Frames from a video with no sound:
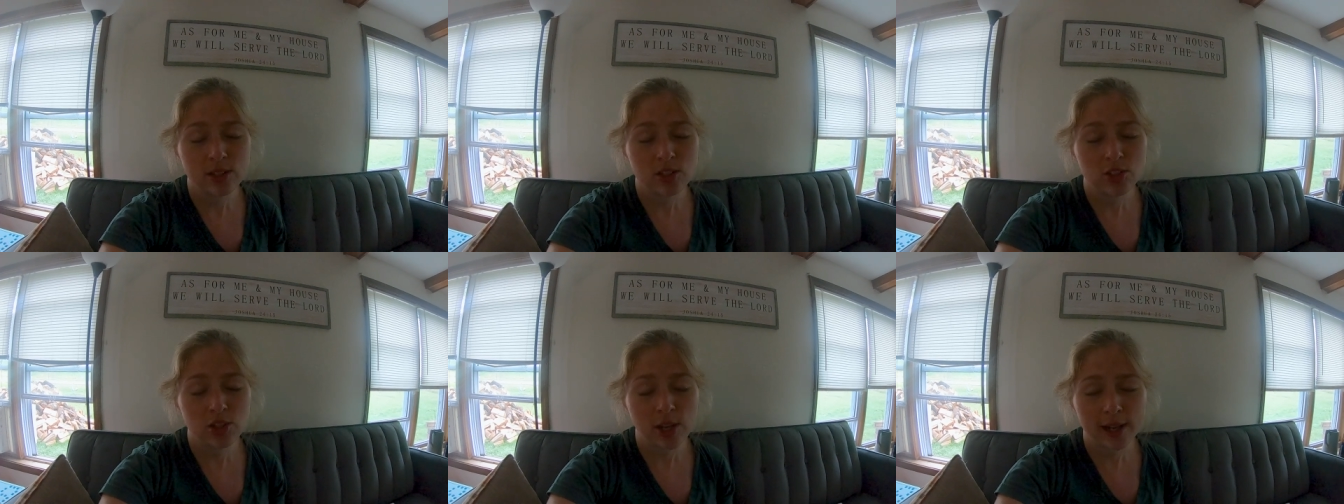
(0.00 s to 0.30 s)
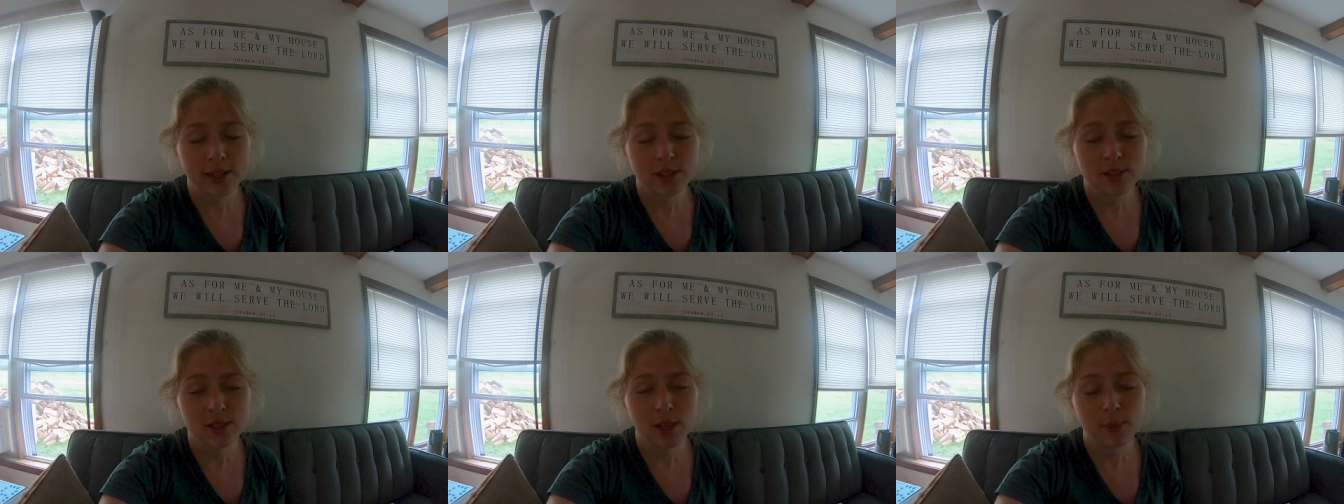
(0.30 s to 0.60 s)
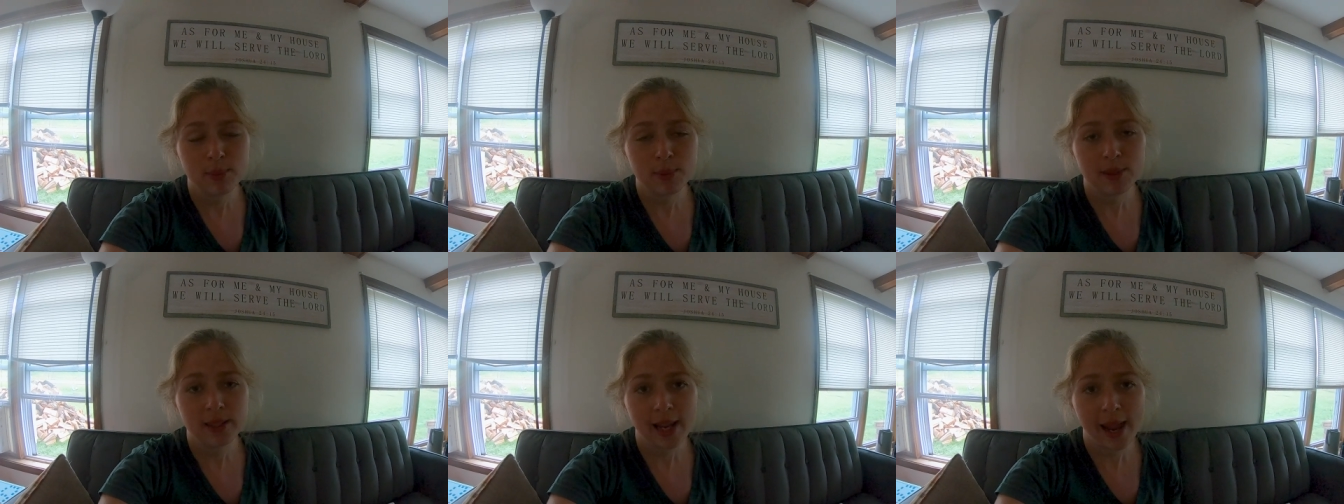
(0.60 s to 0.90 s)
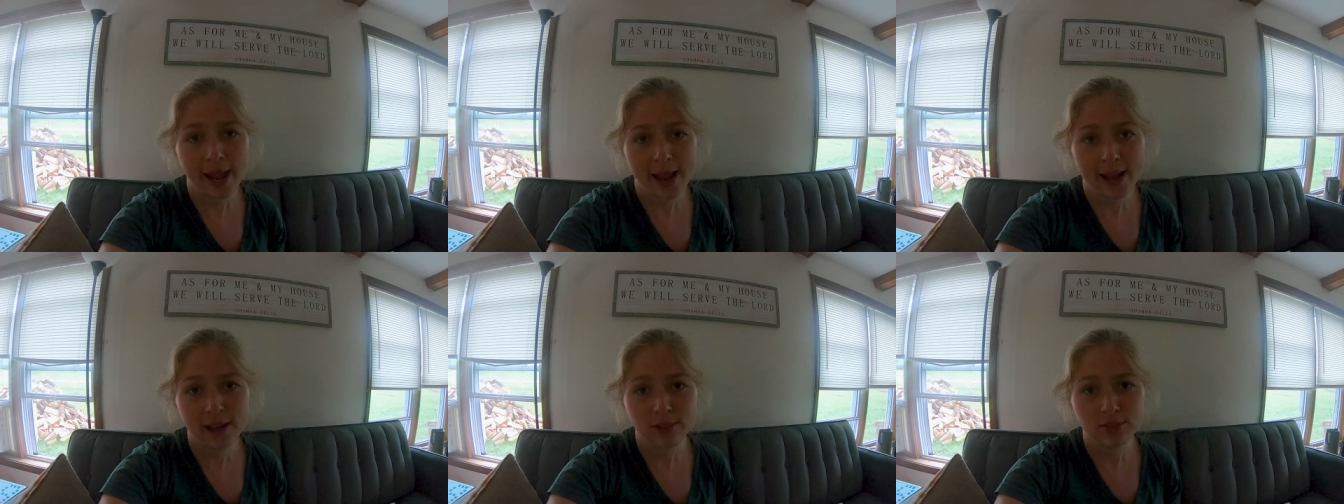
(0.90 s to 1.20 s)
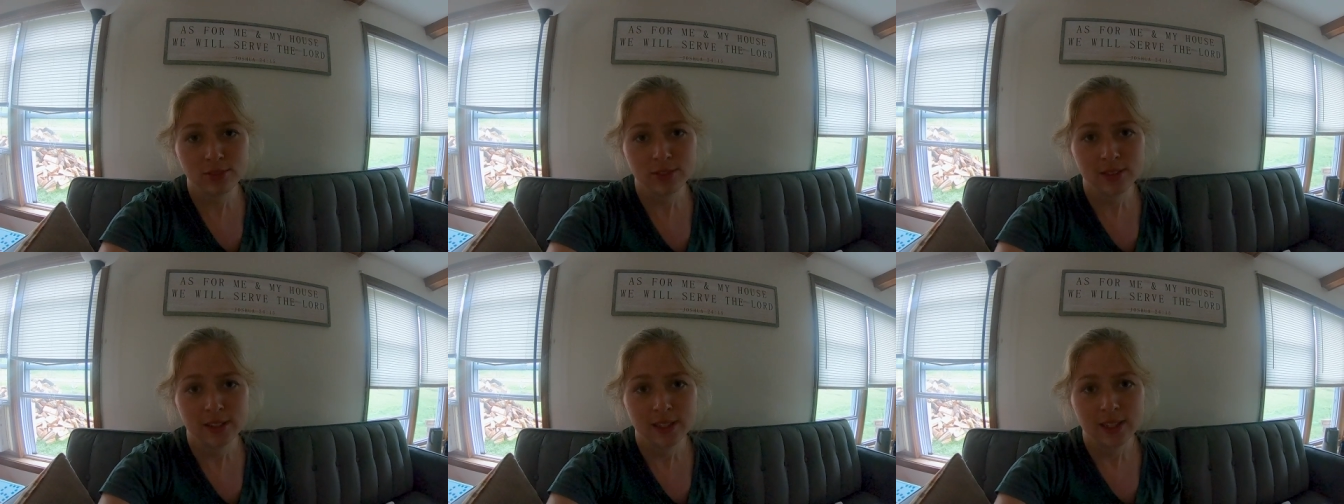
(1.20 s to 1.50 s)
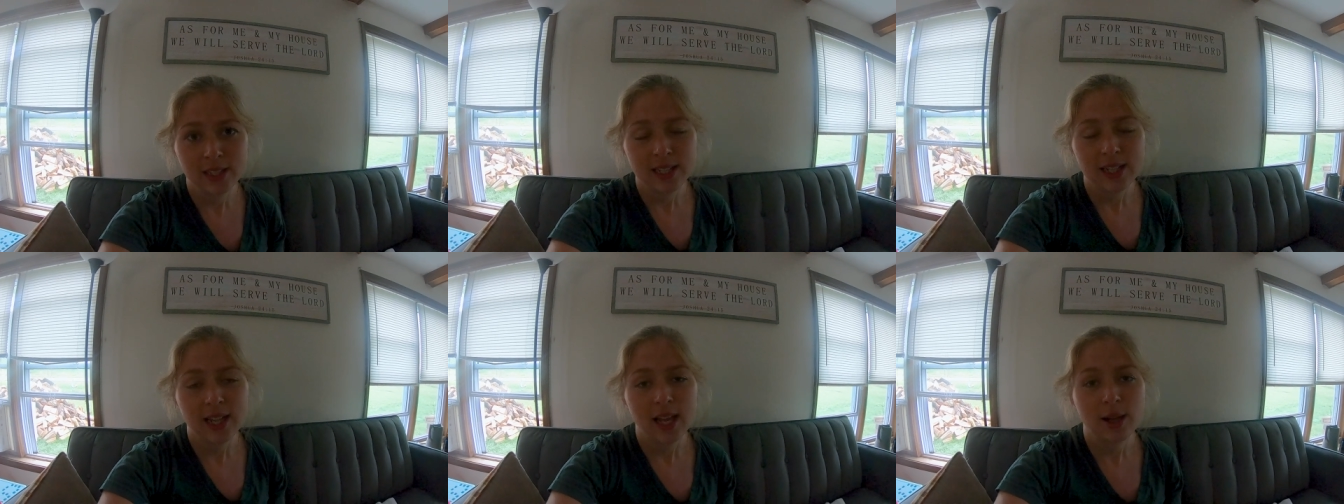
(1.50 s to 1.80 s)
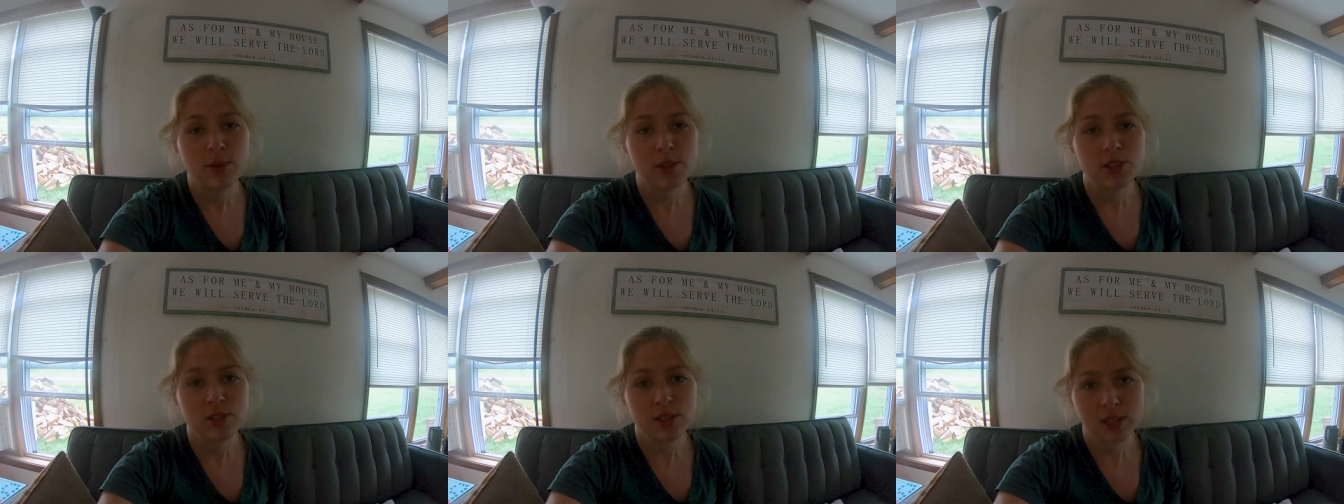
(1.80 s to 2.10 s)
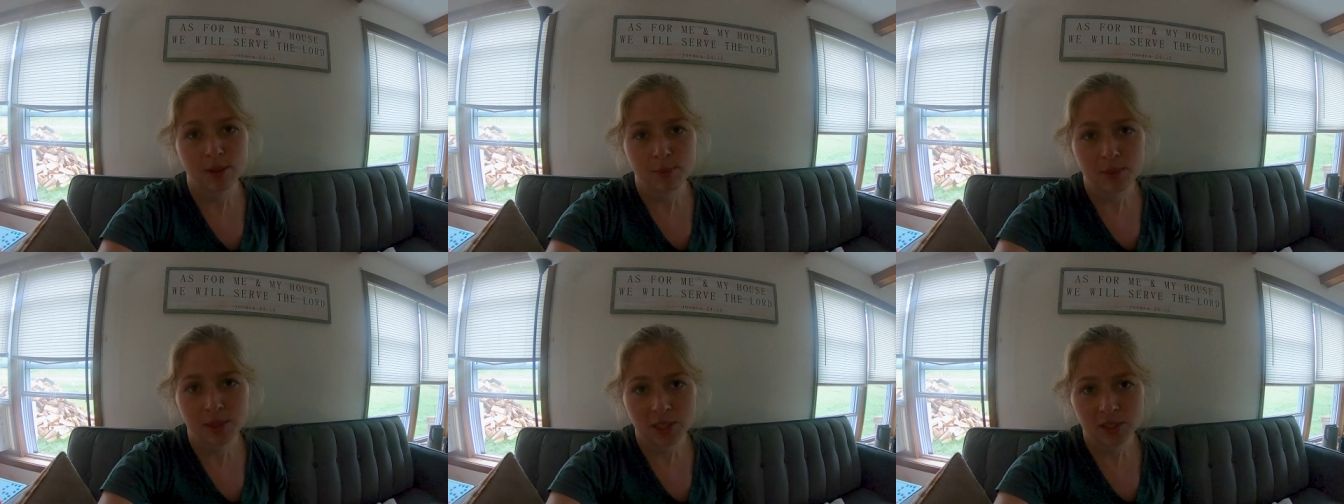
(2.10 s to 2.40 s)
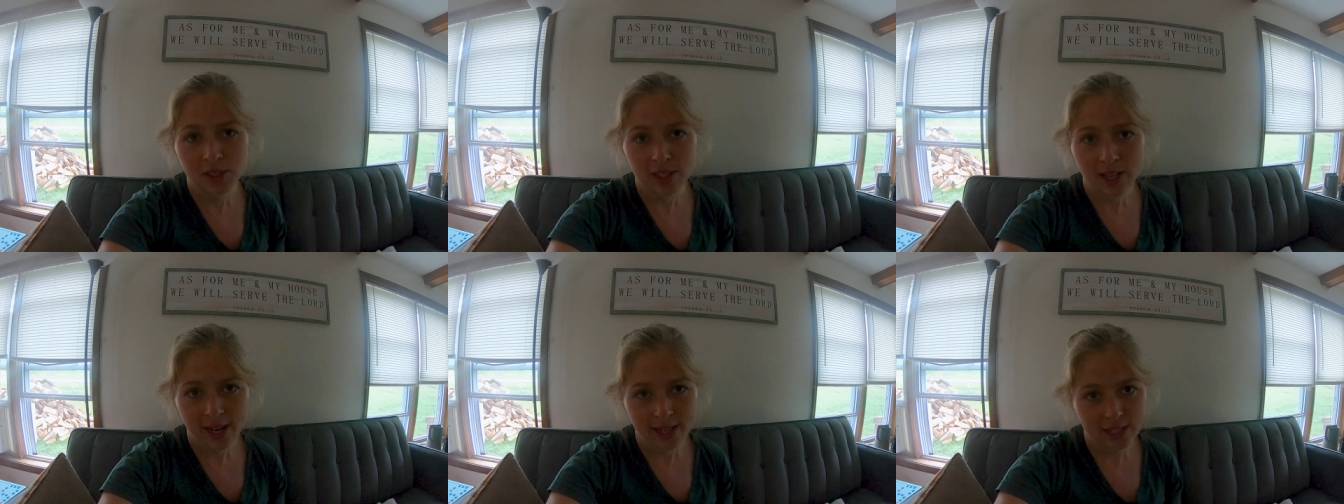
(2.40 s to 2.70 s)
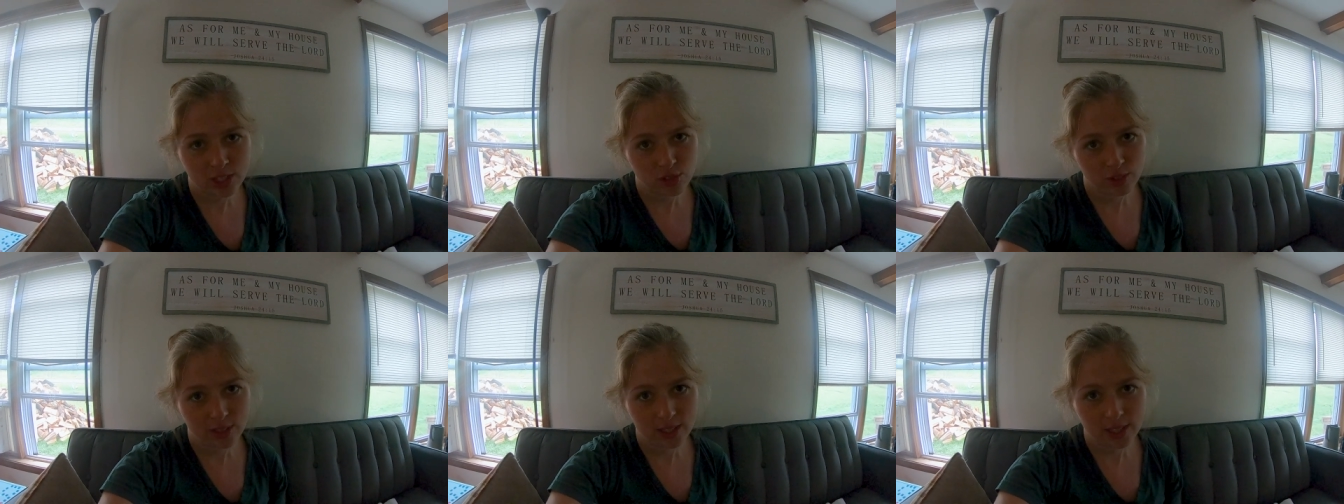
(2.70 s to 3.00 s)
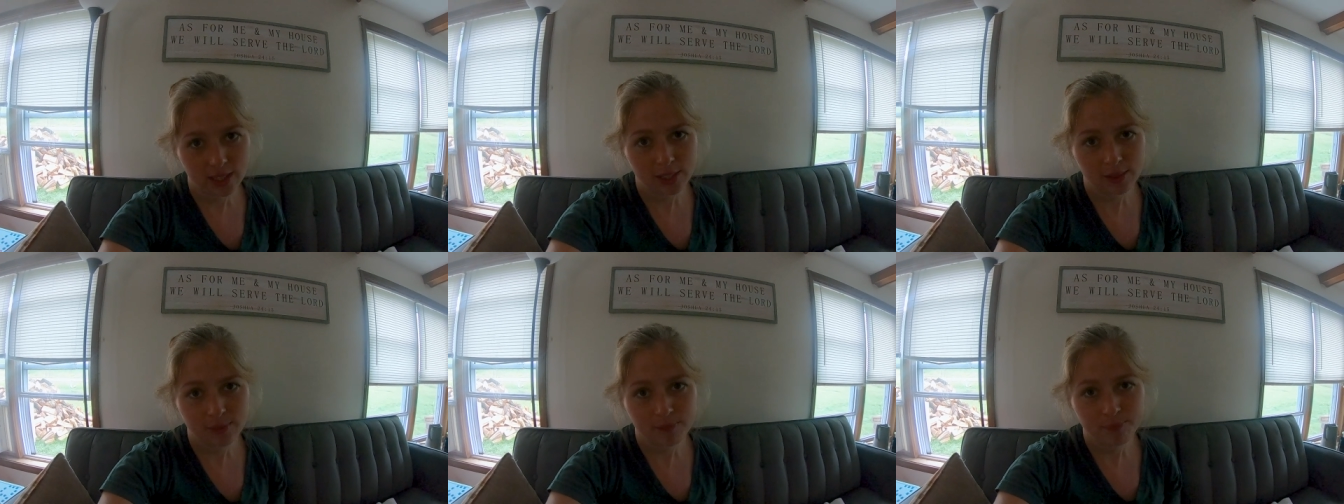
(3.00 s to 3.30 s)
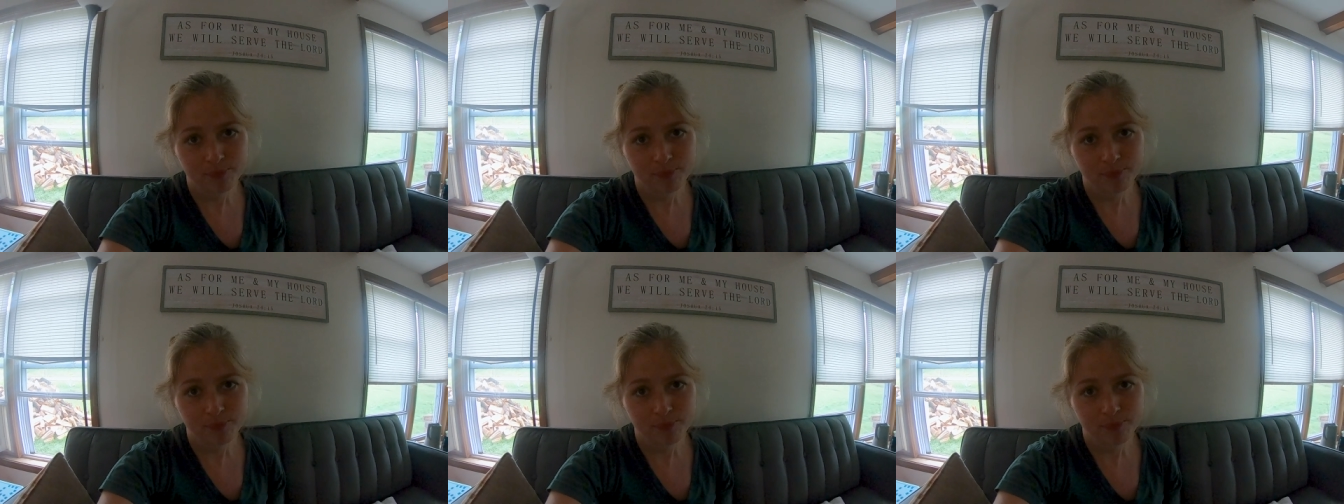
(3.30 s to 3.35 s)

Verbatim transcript: dice up in half, and we stick them in our dehydrator.